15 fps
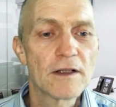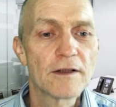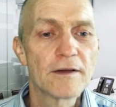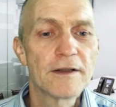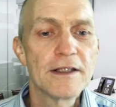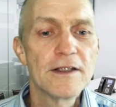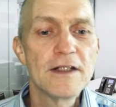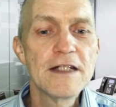
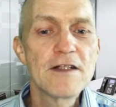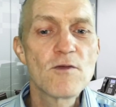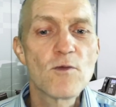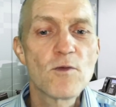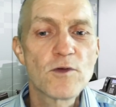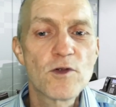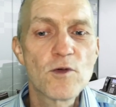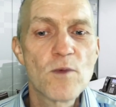you need
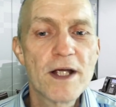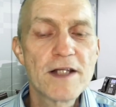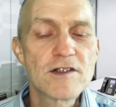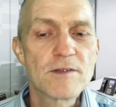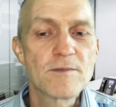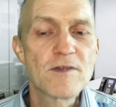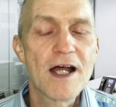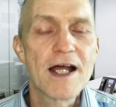to wait
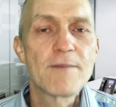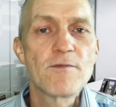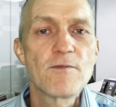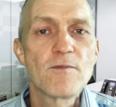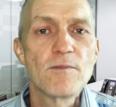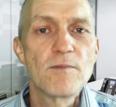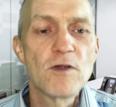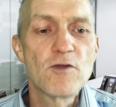some time
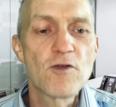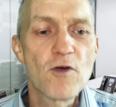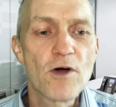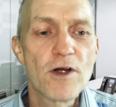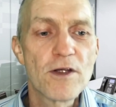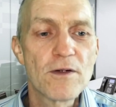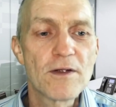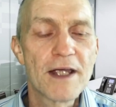before
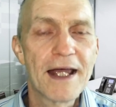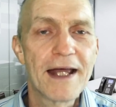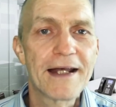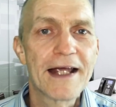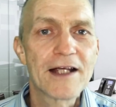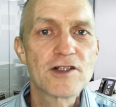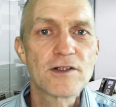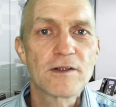you can
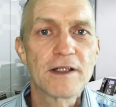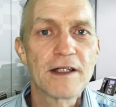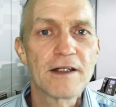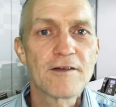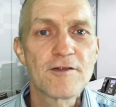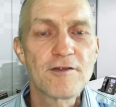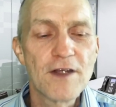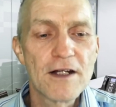actually
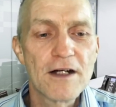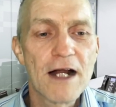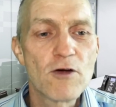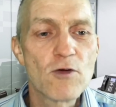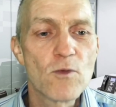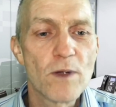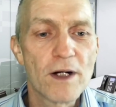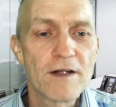figure
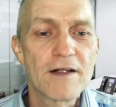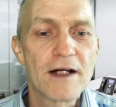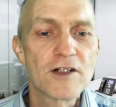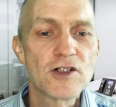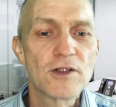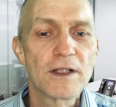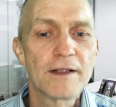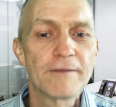out whether it
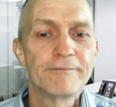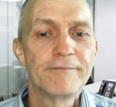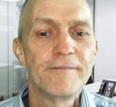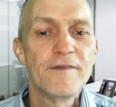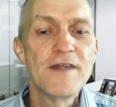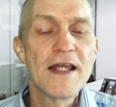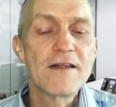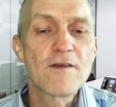actually
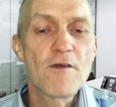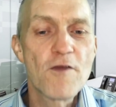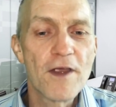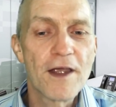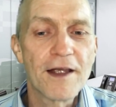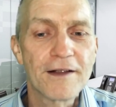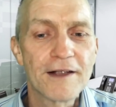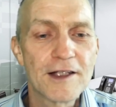did the
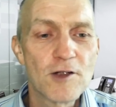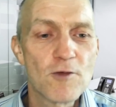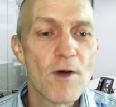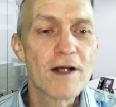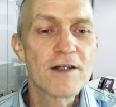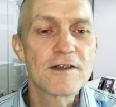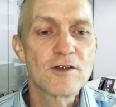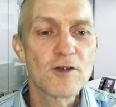thing that you
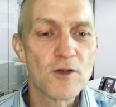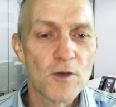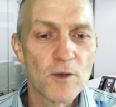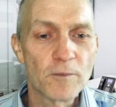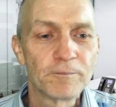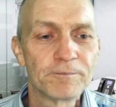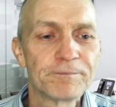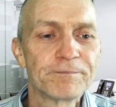wanted it to do.
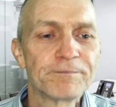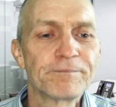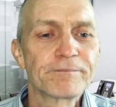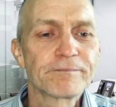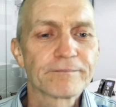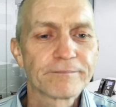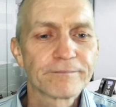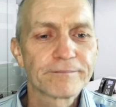
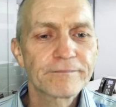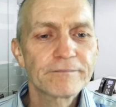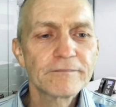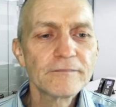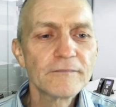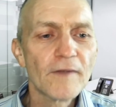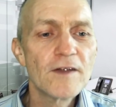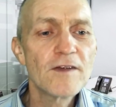
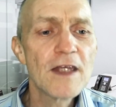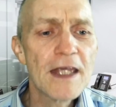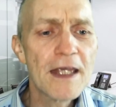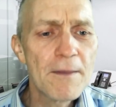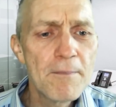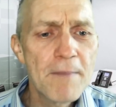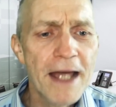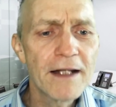The
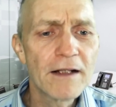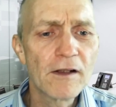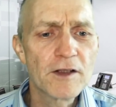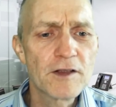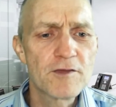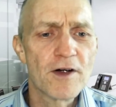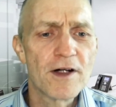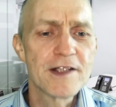medical
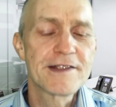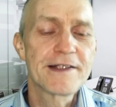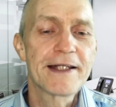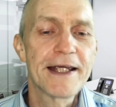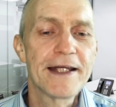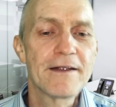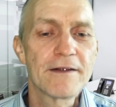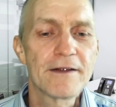advice, and again,